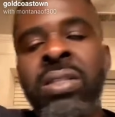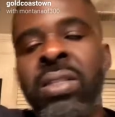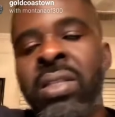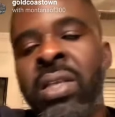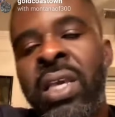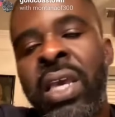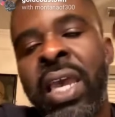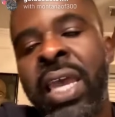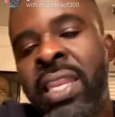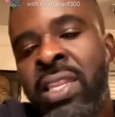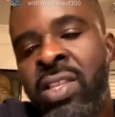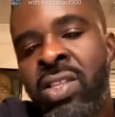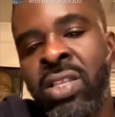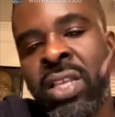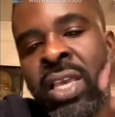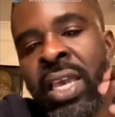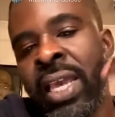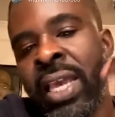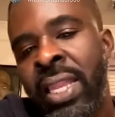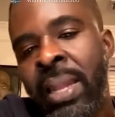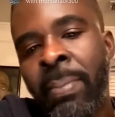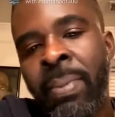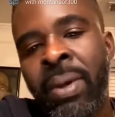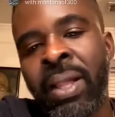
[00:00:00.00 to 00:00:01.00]
and
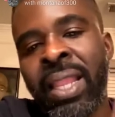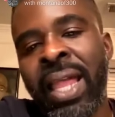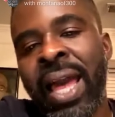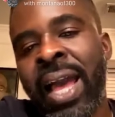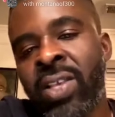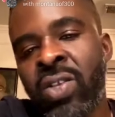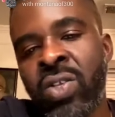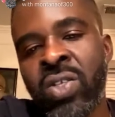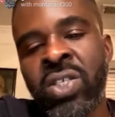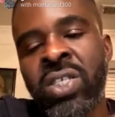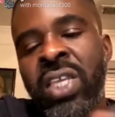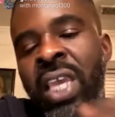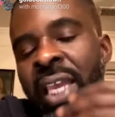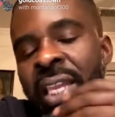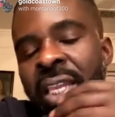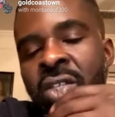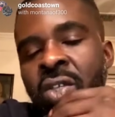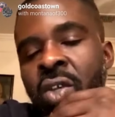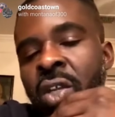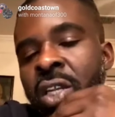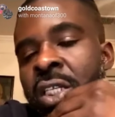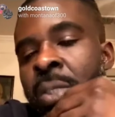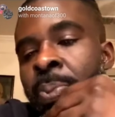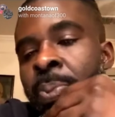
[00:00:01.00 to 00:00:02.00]
I'm glad you're saying this on
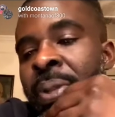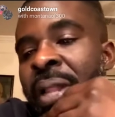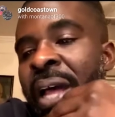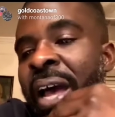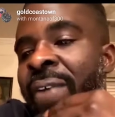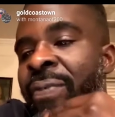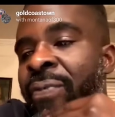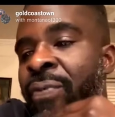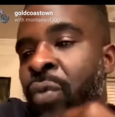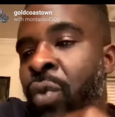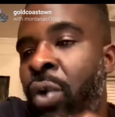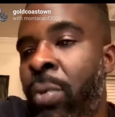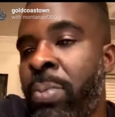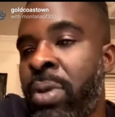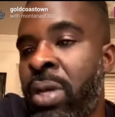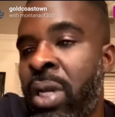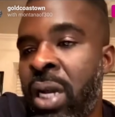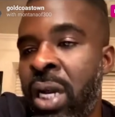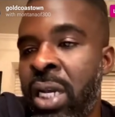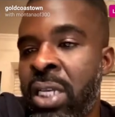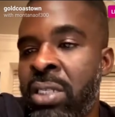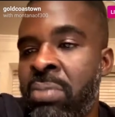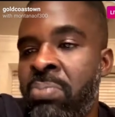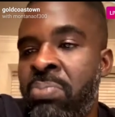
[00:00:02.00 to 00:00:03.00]
this platform,
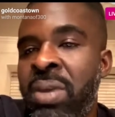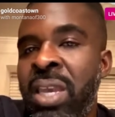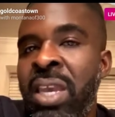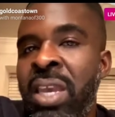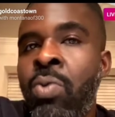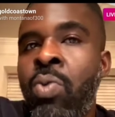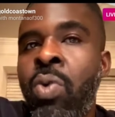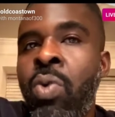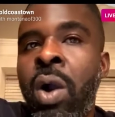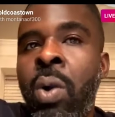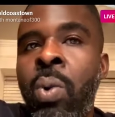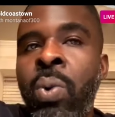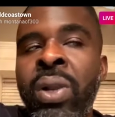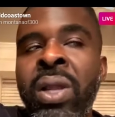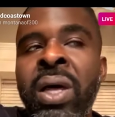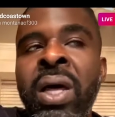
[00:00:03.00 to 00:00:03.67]
because me working with a